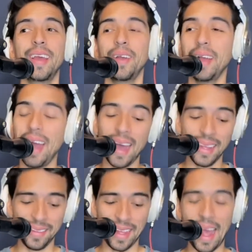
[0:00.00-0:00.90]

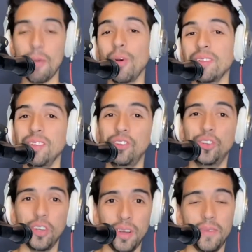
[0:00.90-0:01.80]
Guys, I was in
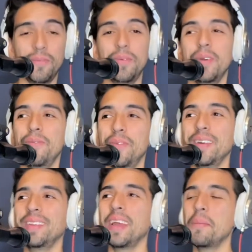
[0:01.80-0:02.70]
shock. For the
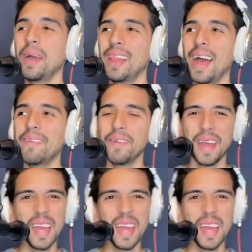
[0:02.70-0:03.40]
first time in my life,